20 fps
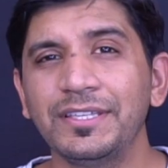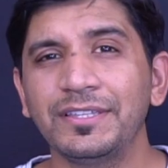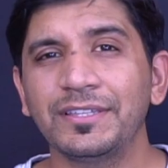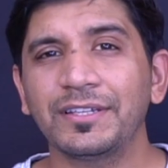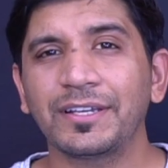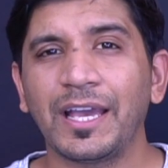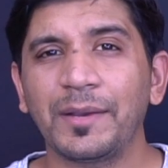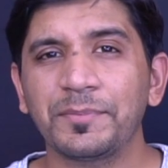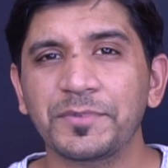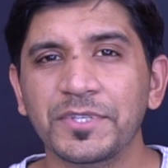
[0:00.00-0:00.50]
in the
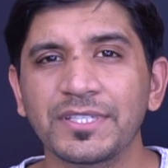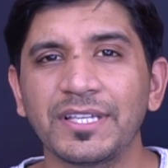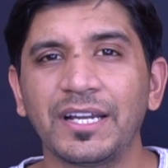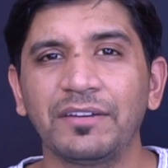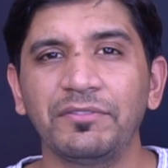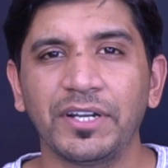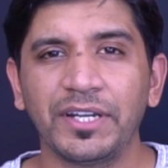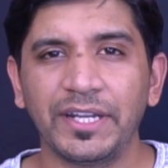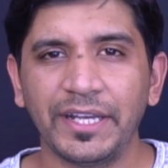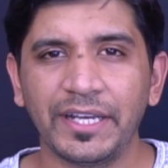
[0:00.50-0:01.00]
captures that
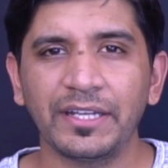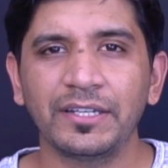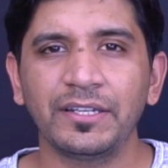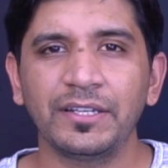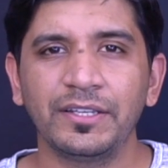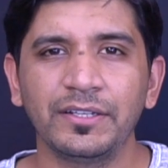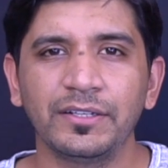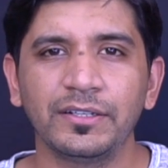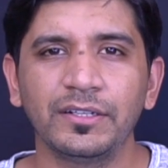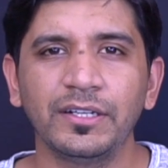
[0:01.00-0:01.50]
we have taken
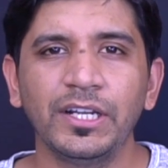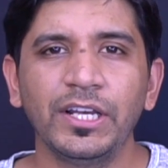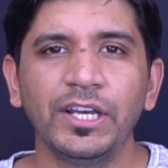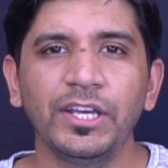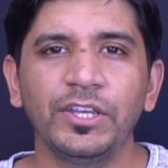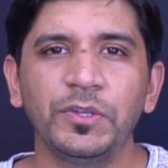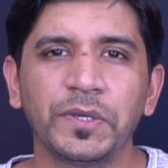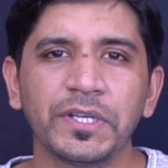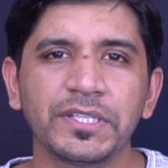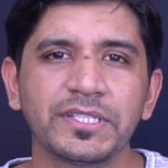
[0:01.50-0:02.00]
here,
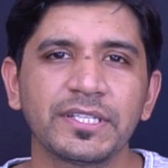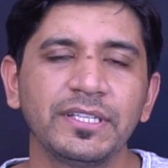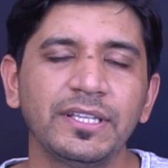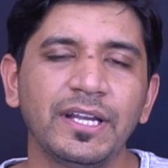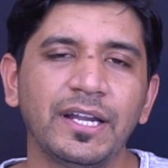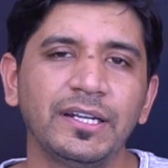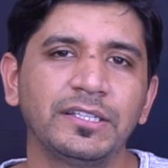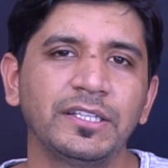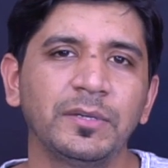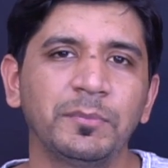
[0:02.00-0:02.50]
you can see
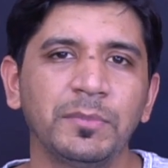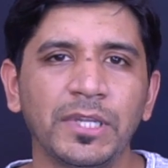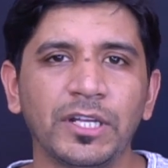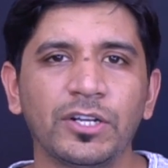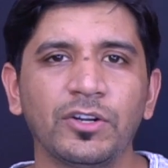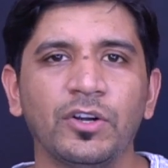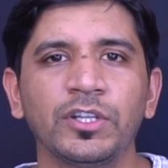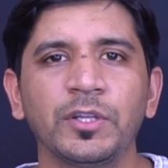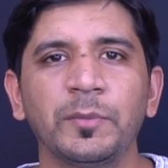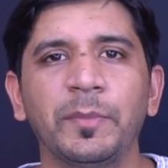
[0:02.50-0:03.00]
that the blur
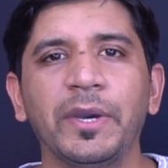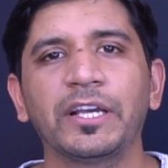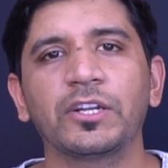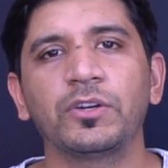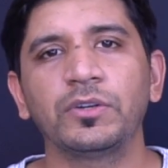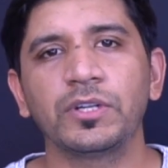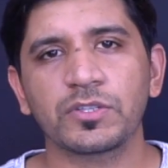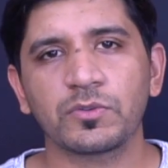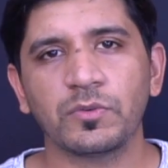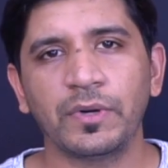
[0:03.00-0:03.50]
on the
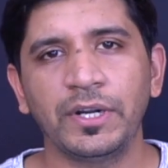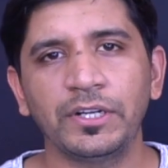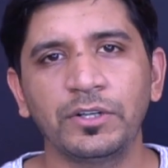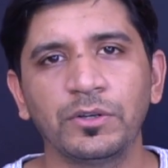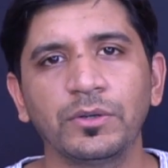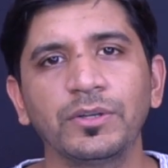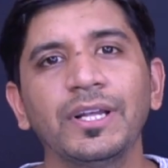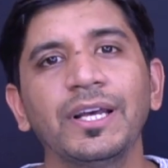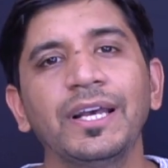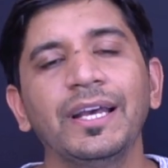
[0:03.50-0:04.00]
background is quite
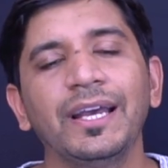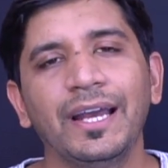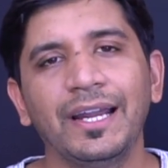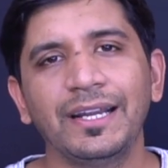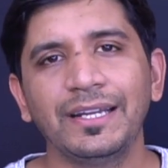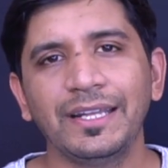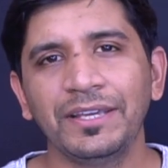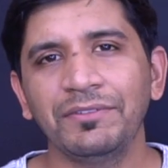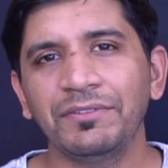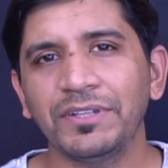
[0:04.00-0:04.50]
good, and
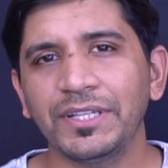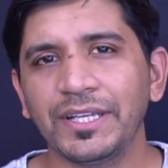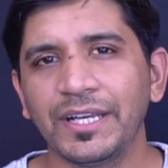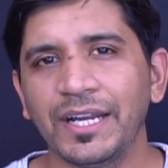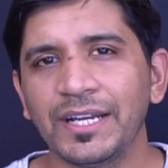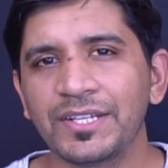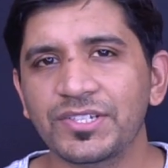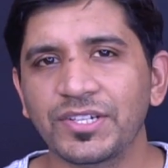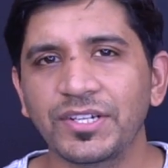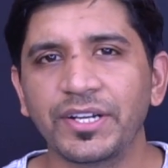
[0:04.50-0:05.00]
even the
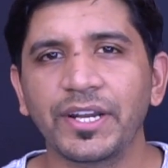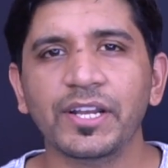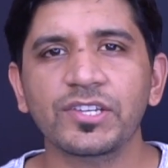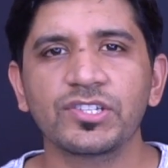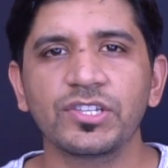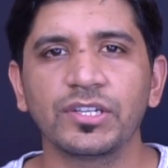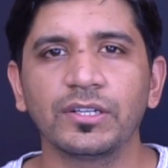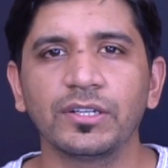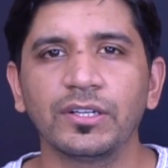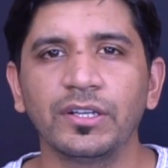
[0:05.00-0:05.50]
edge
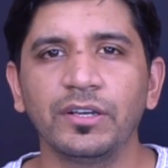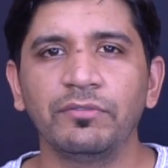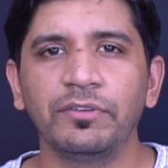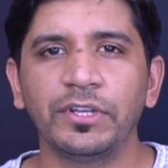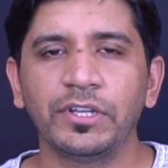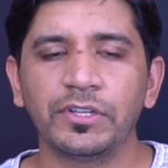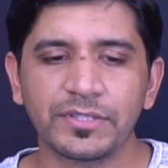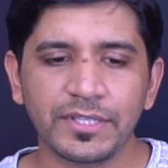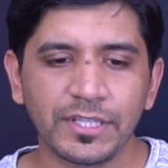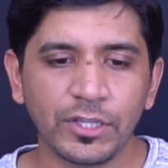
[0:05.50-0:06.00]
detection, where
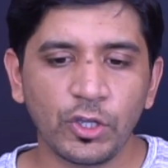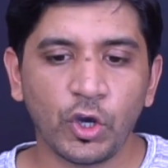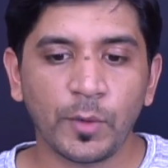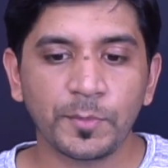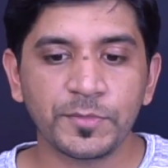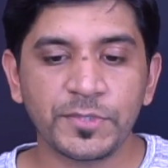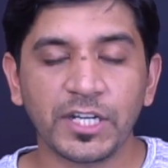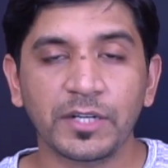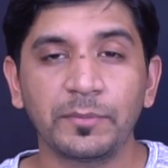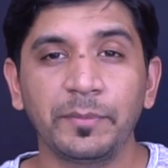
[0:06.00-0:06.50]
you see the
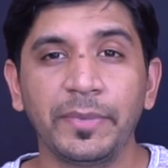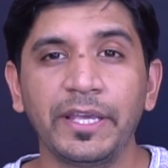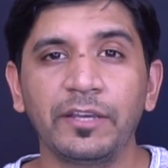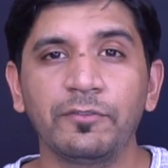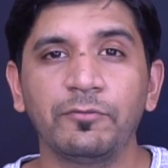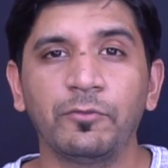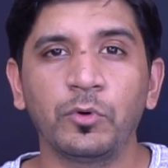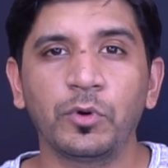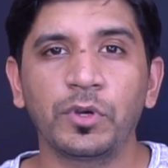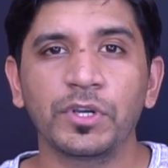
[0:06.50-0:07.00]
object being
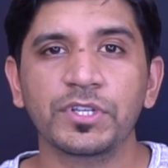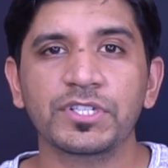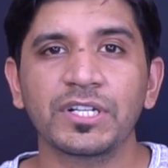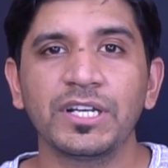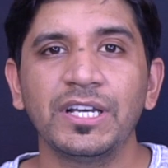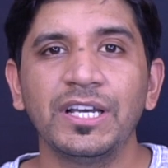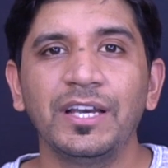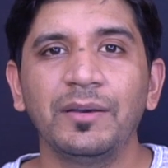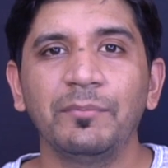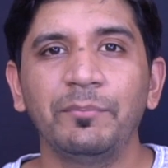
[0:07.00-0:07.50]
focused,
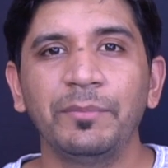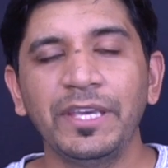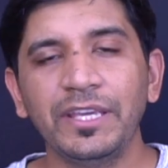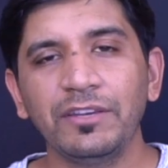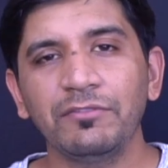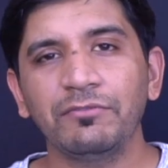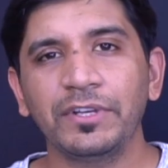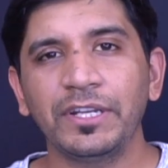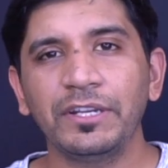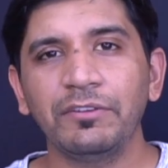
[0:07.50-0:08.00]

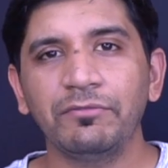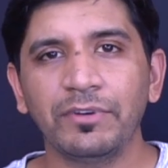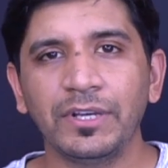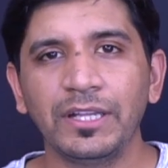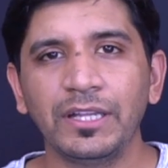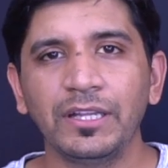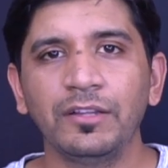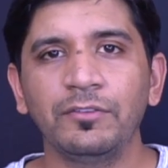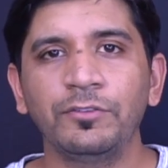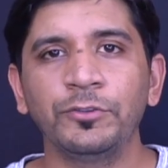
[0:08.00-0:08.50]
being very
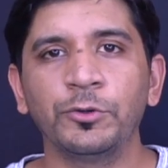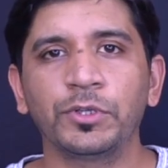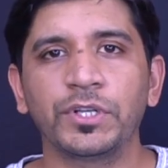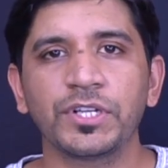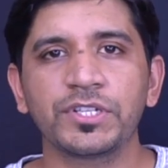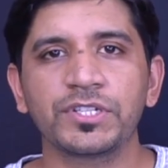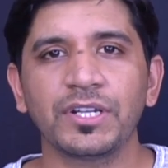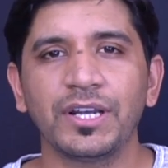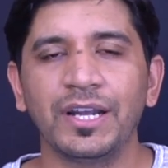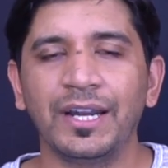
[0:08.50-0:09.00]
well
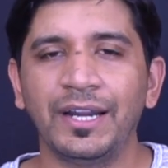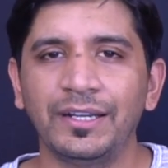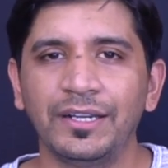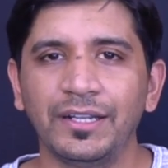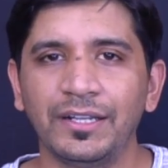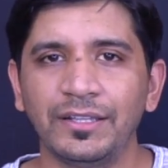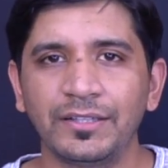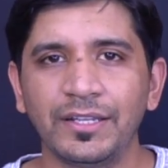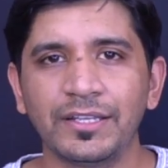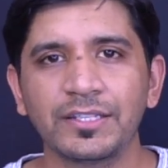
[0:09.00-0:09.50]
noticed, and
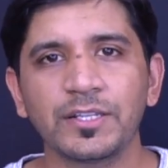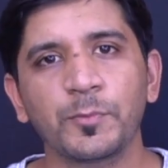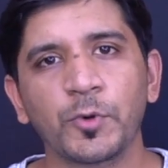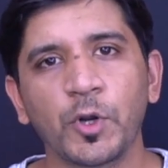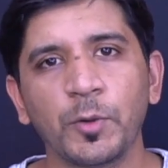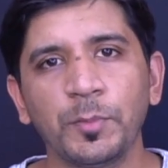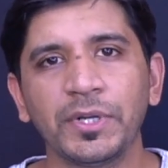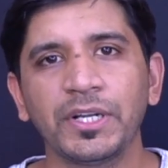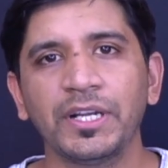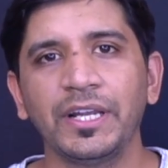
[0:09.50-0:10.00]
there's a
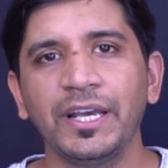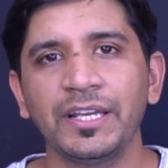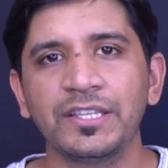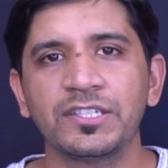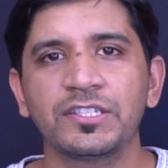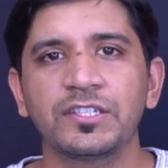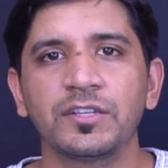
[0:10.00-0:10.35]
proper edge